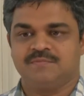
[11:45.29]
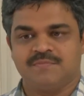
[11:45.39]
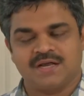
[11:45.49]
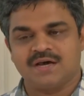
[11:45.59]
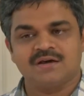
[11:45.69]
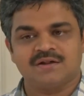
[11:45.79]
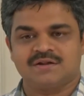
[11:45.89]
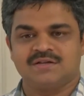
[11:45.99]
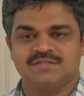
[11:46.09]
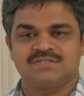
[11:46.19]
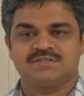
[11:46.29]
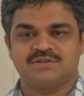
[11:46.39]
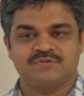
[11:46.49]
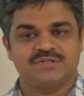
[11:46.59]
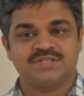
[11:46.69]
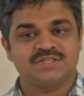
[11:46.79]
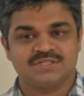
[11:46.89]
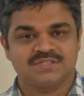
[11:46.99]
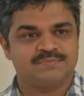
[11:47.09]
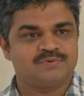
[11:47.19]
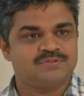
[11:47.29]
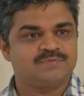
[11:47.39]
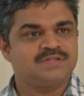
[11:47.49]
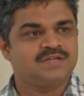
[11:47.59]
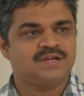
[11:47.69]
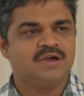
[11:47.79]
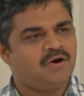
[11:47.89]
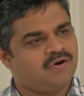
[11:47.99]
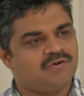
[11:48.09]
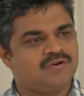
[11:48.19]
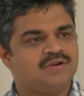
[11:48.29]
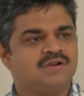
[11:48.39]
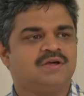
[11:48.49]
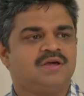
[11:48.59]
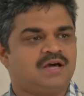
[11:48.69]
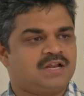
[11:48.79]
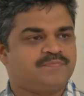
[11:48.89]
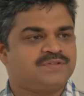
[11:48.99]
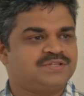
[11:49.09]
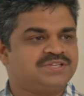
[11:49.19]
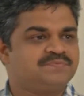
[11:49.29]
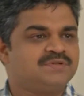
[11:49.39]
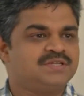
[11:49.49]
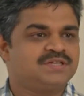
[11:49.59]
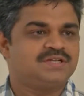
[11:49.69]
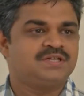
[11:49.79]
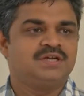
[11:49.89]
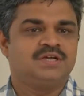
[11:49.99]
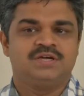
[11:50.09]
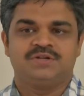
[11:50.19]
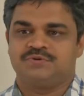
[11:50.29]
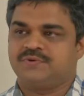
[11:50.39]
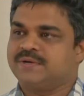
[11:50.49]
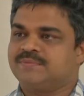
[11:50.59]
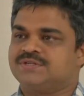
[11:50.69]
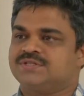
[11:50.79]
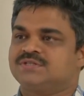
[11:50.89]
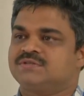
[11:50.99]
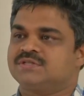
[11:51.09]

But the question is it possible that all are representable in 2 dimension?